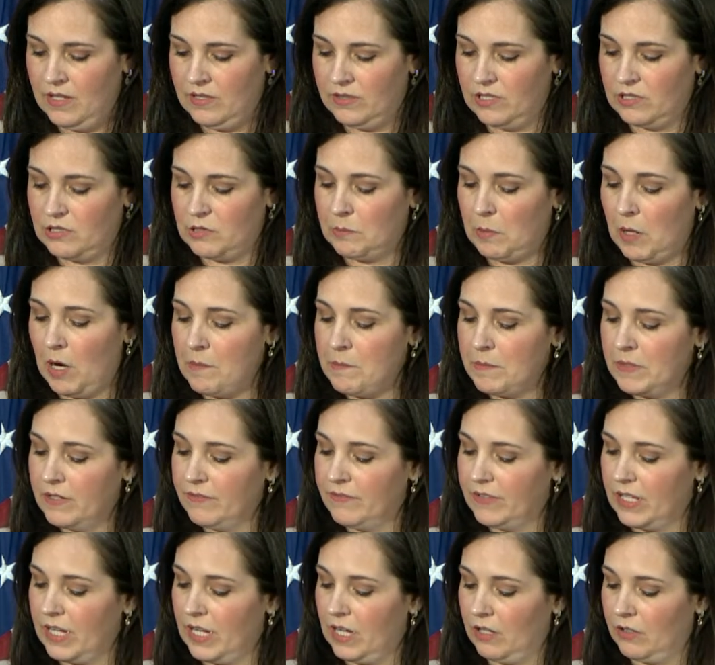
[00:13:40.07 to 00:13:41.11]
The Department
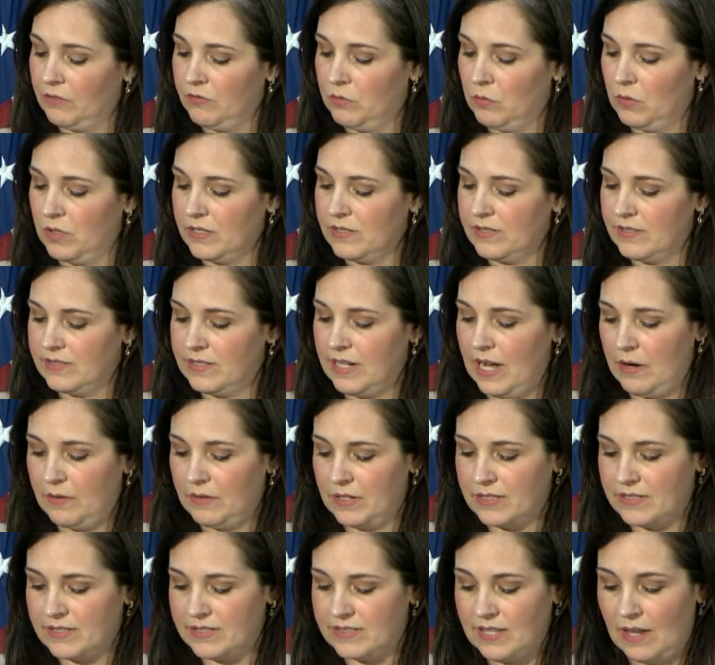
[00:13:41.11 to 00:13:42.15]
of the Air Force, now in
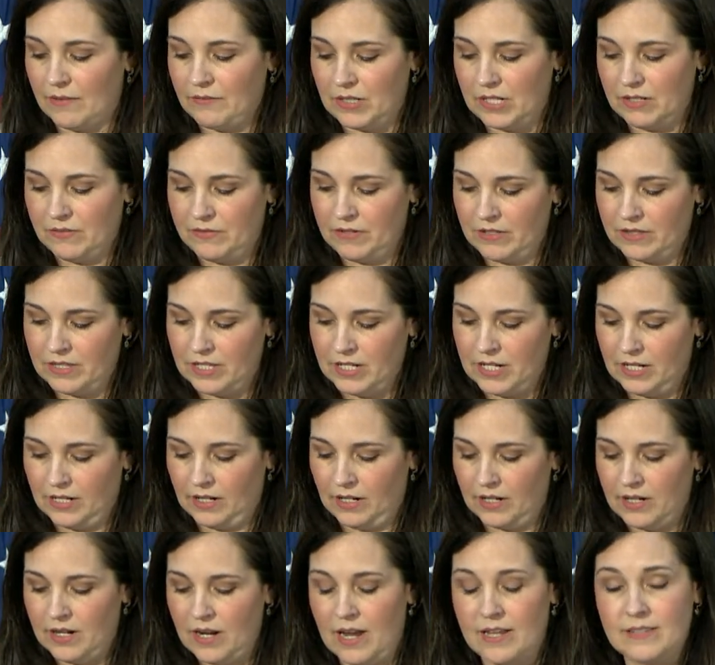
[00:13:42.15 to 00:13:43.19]
its 75th
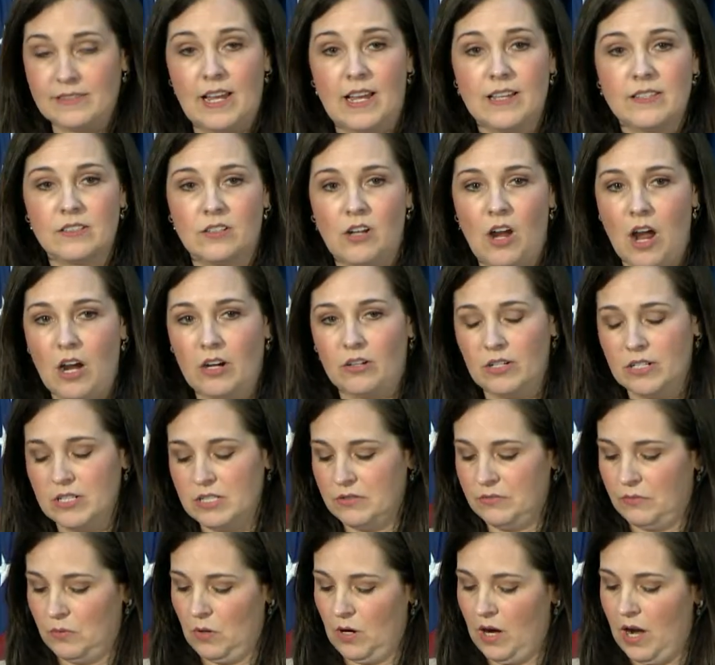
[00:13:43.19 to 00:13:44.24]
year, has asked
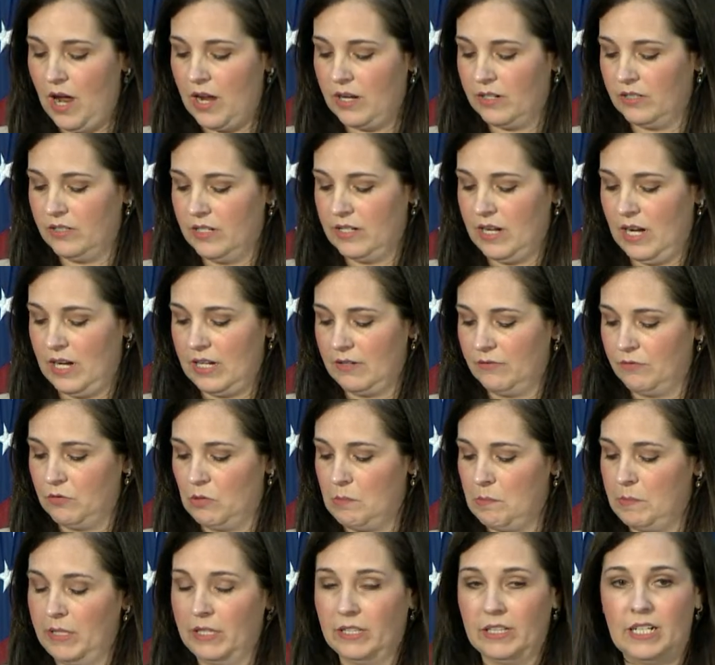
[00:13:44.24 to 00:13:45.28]
Congress for
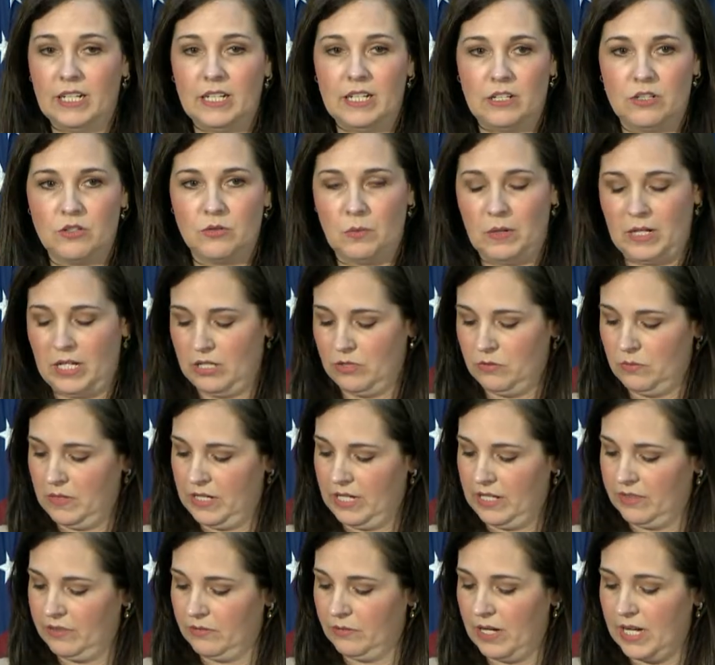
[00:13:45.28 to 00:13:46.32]
$194 billion in
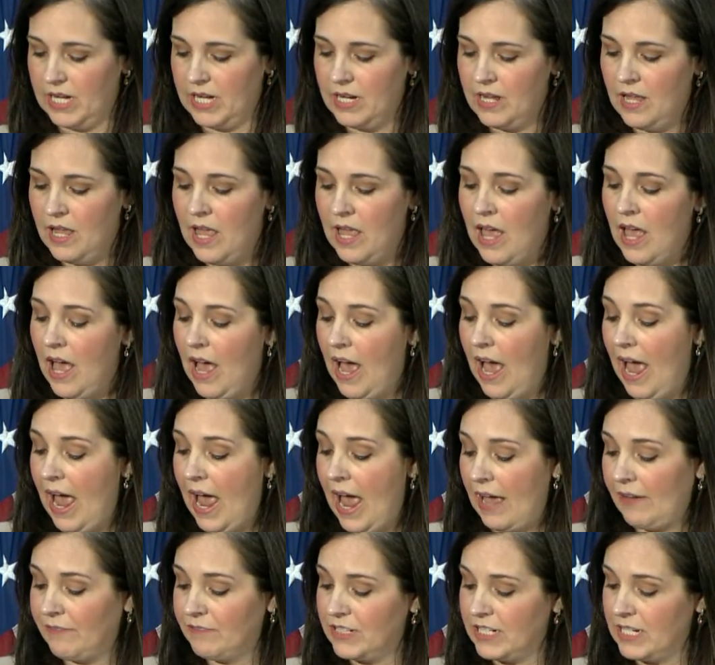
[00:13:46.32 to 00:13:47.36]
2023, a
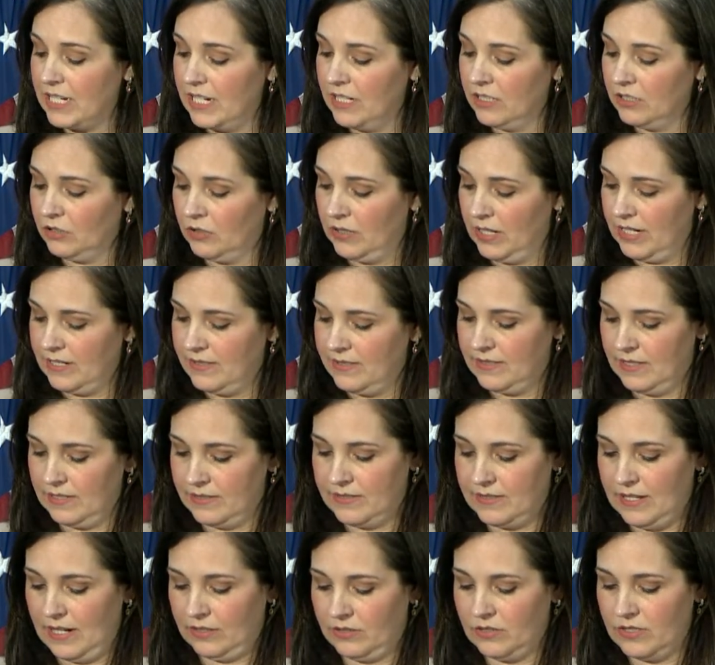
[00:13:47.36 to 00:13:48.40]
hefty increase
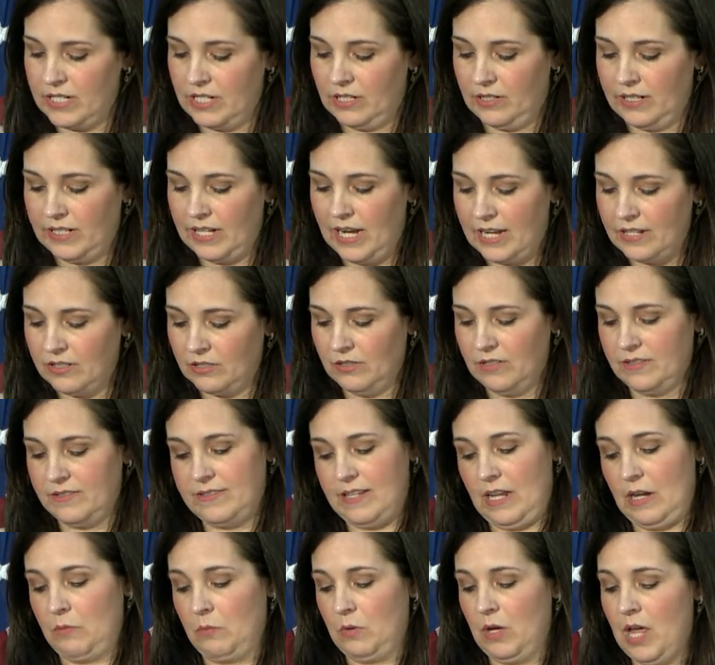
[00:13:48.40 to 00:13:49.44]
that Secretary Kendall has
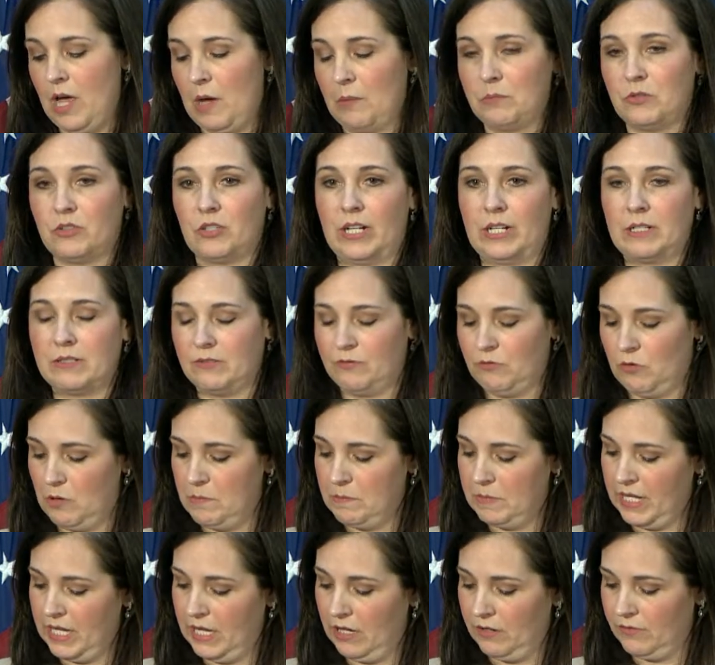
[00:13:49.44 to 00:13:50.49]
said will help
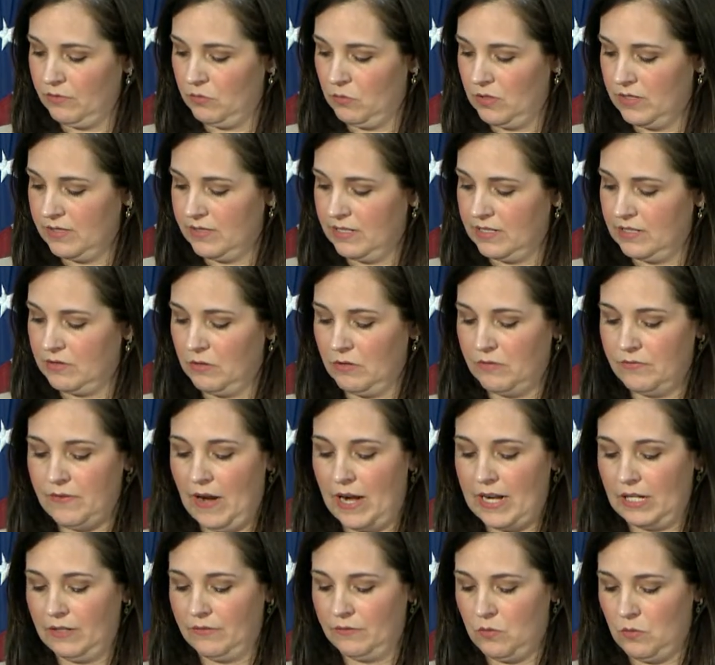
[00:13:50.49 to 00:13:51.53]
transform the Air Force into a
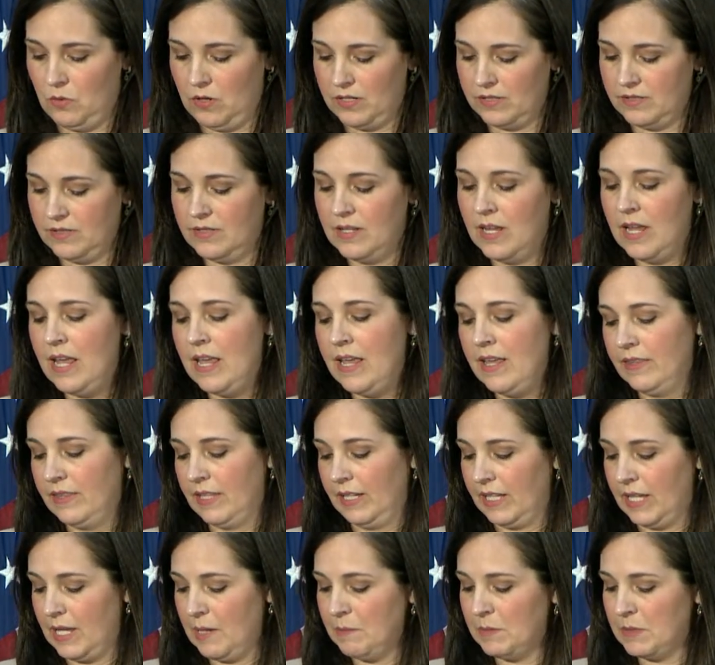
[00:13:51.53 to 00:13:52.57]
fighting force
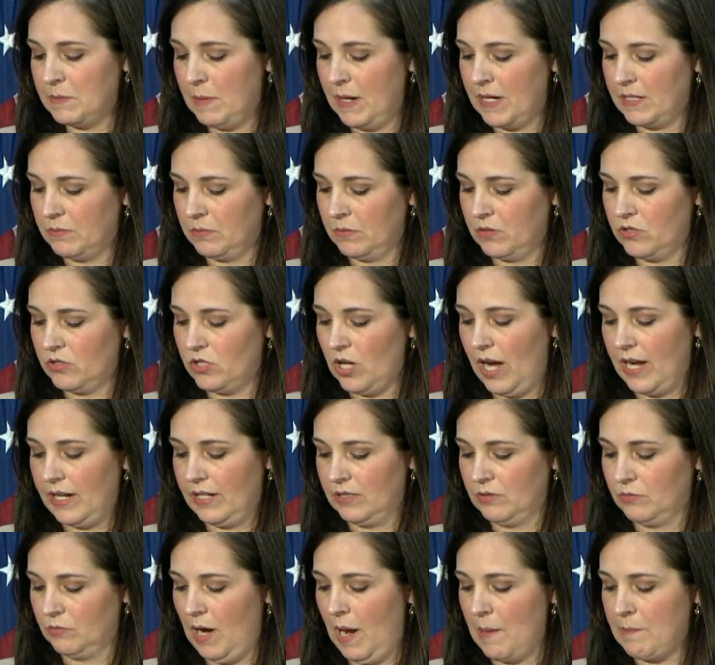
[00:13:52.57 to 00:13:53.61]
that keeps pace with
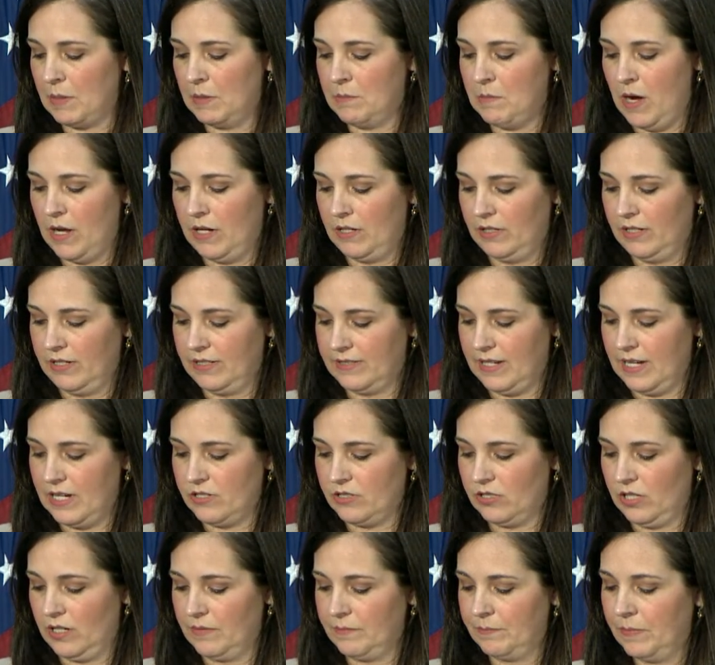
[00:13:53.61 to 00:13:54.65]
China's rapid
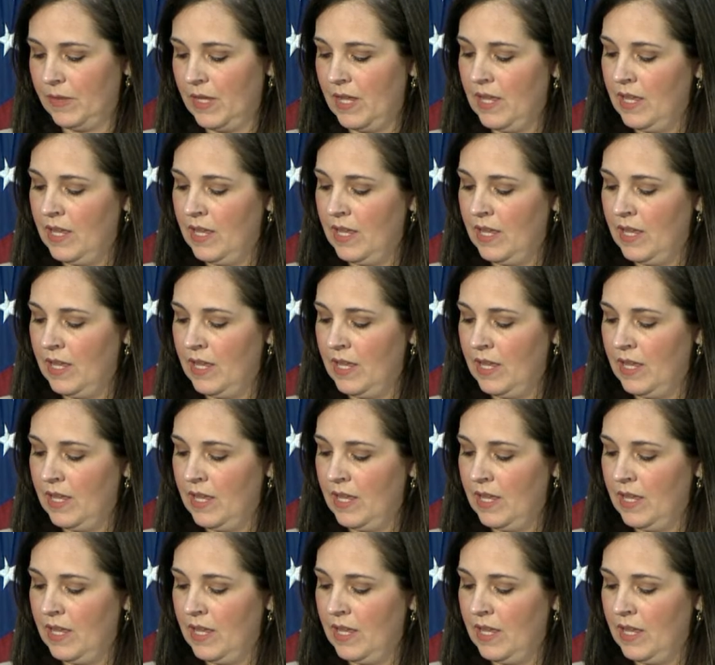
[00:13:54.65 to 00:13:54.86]
modernization.